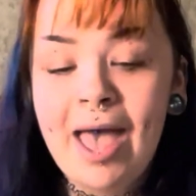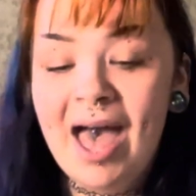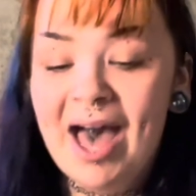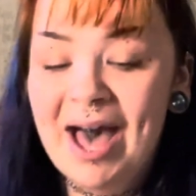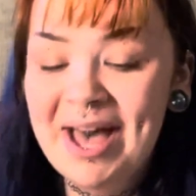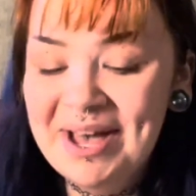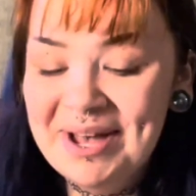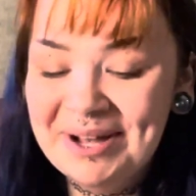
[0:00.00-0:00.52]

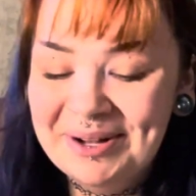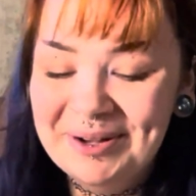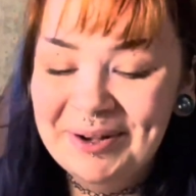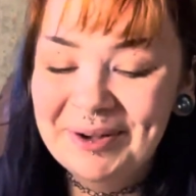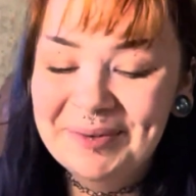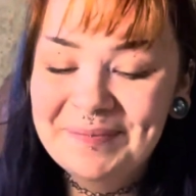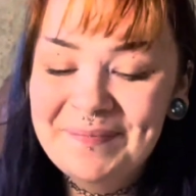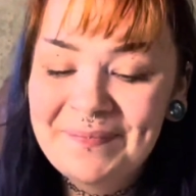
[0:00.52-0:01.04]

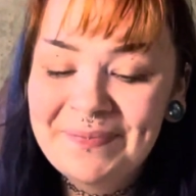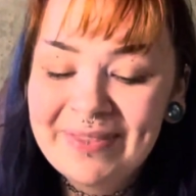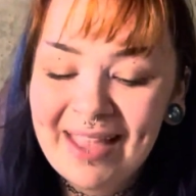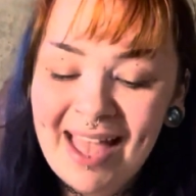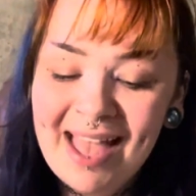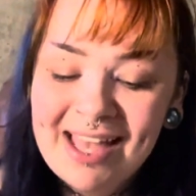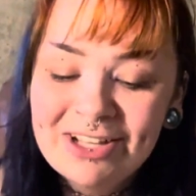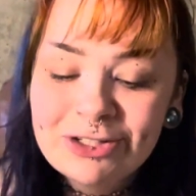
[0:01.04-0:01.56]
Um,
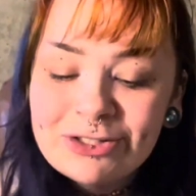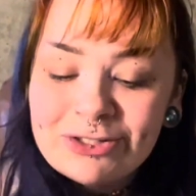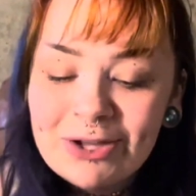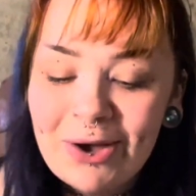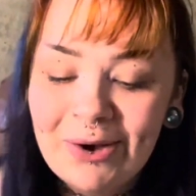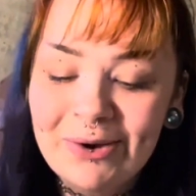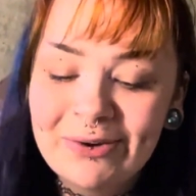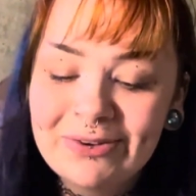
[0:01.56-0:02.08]

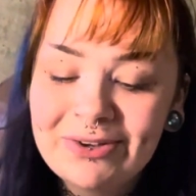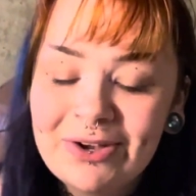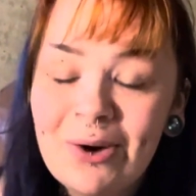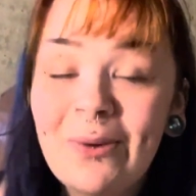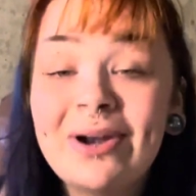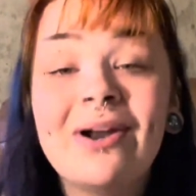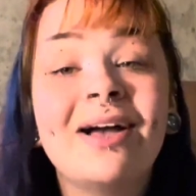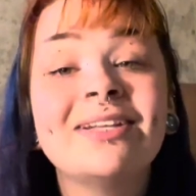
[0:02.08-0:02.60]
so
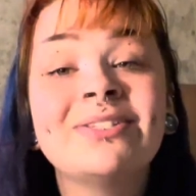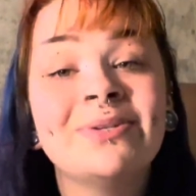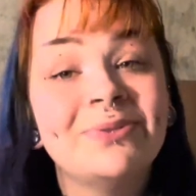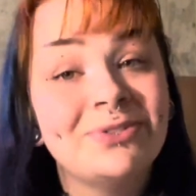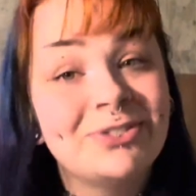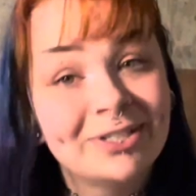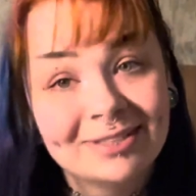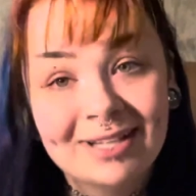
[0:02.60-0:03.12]
going on
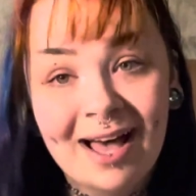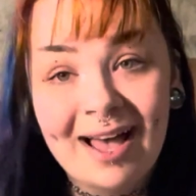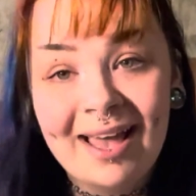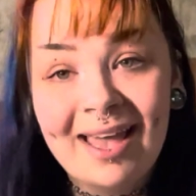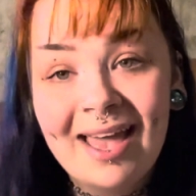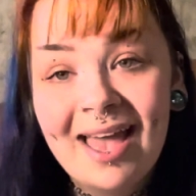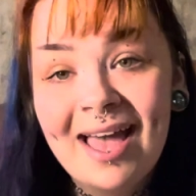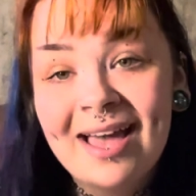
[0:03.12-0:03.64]
to
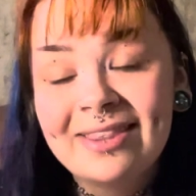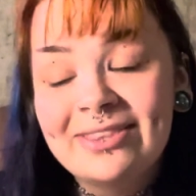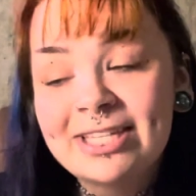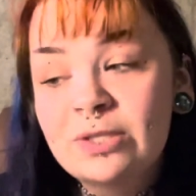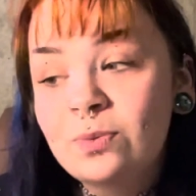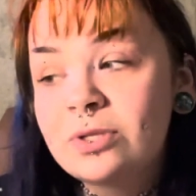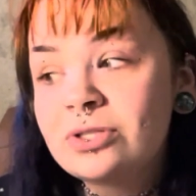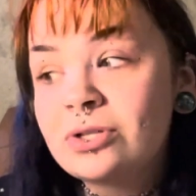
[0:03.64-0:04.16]
July.
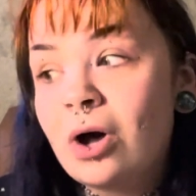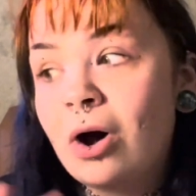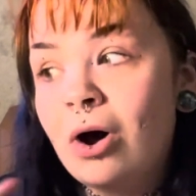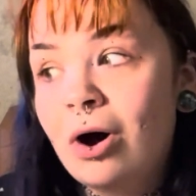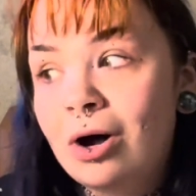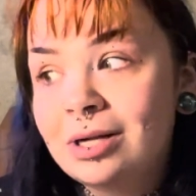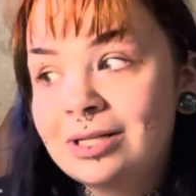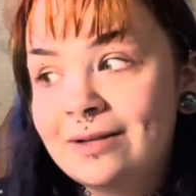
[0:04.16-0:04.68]
This was
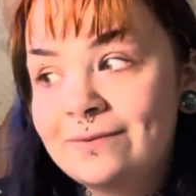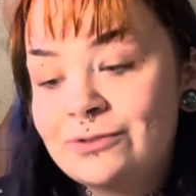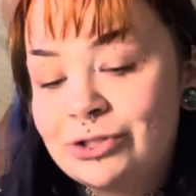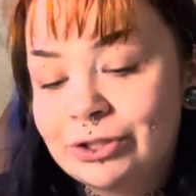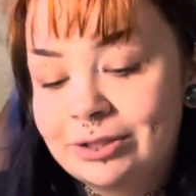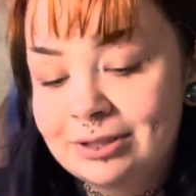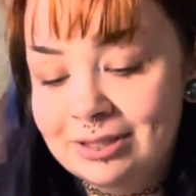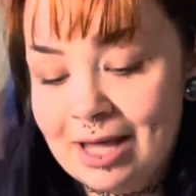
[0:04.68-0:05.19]
all of
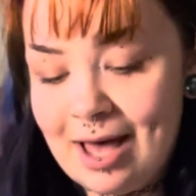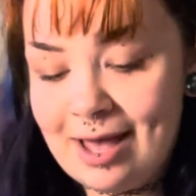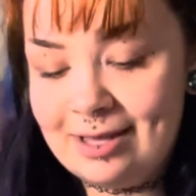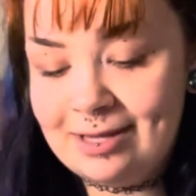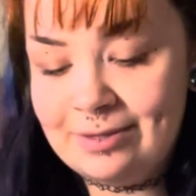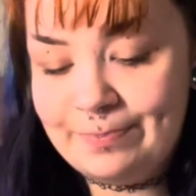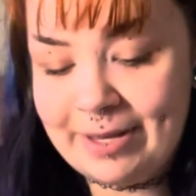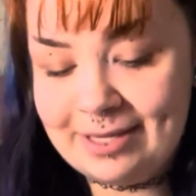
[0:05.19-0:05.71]

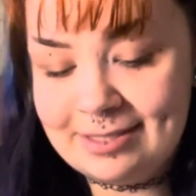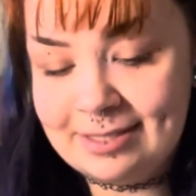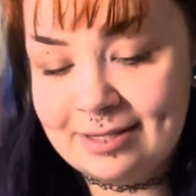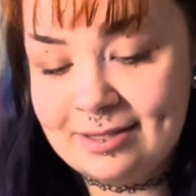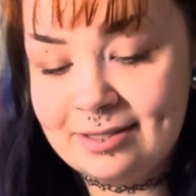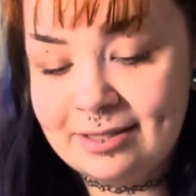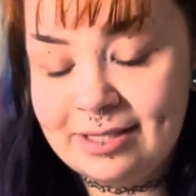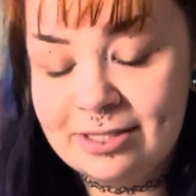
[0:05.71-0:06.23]
July
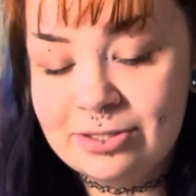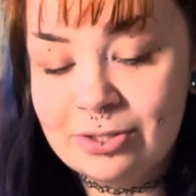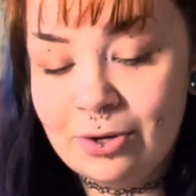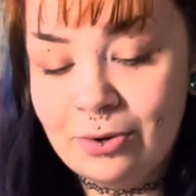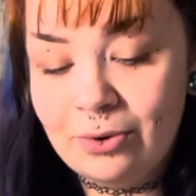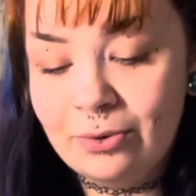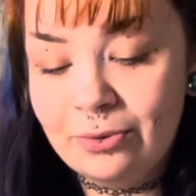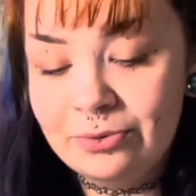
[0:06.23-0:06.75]
basically.
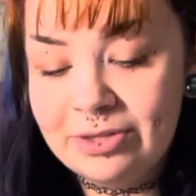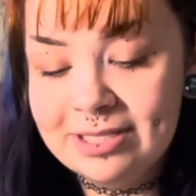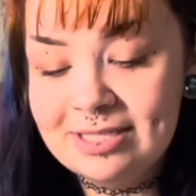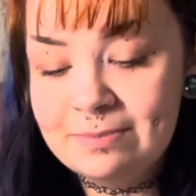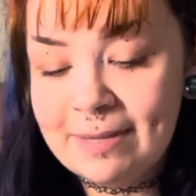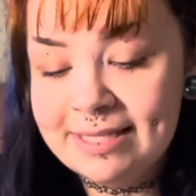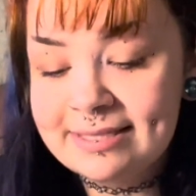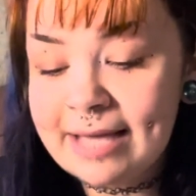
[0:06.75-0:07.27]
So this
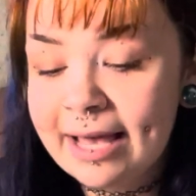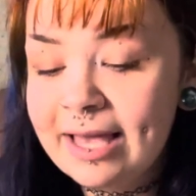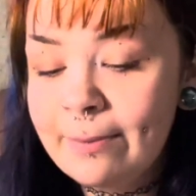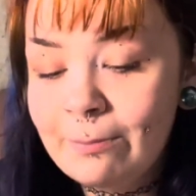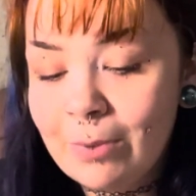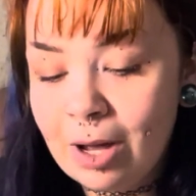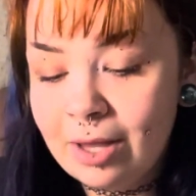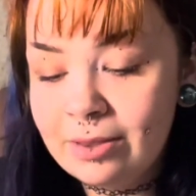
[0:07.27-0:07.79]
is my second
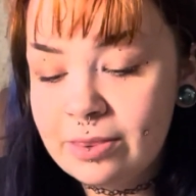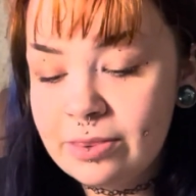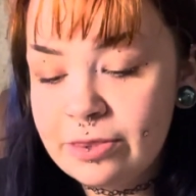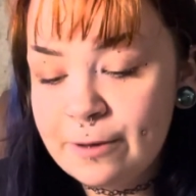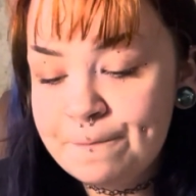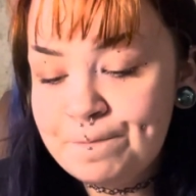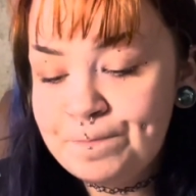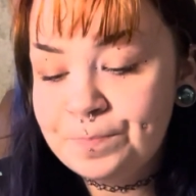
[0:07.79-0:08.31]
month.
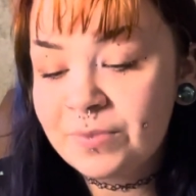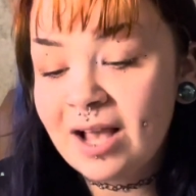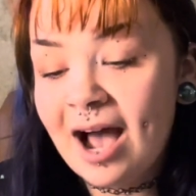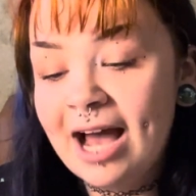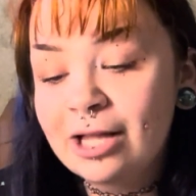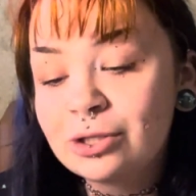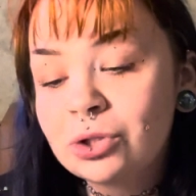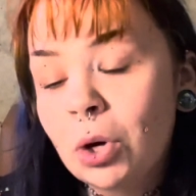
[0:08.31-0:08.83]

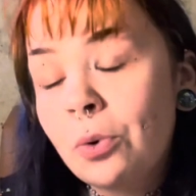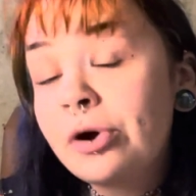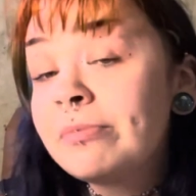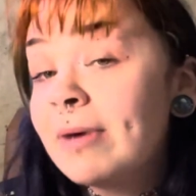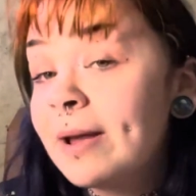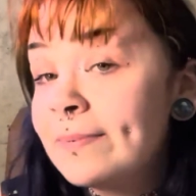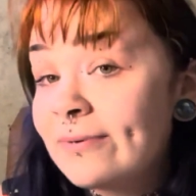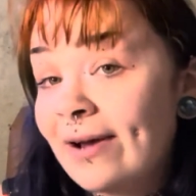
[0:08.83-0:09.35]
I lowered
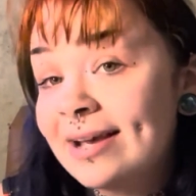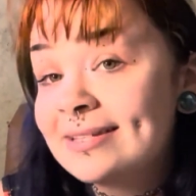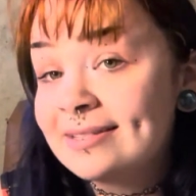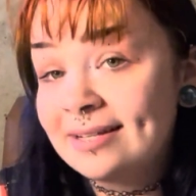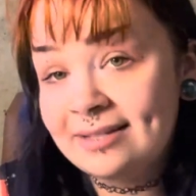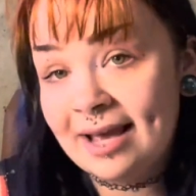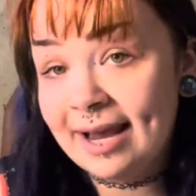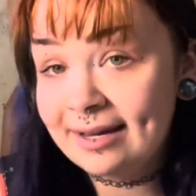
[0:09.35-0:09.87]
my price
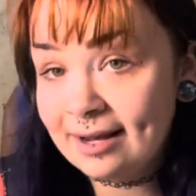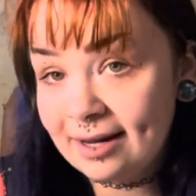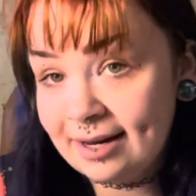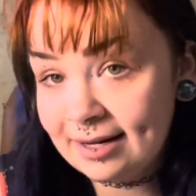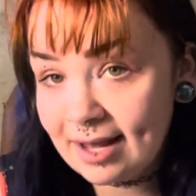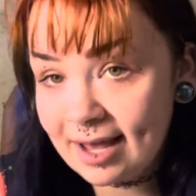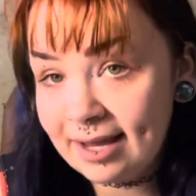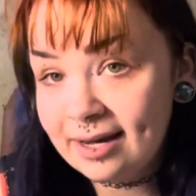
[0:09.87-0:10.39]
to
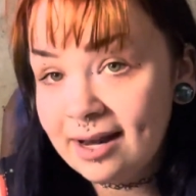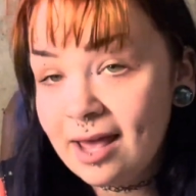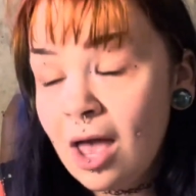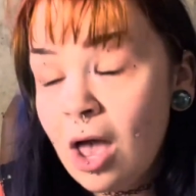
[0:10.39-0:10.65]
$9.99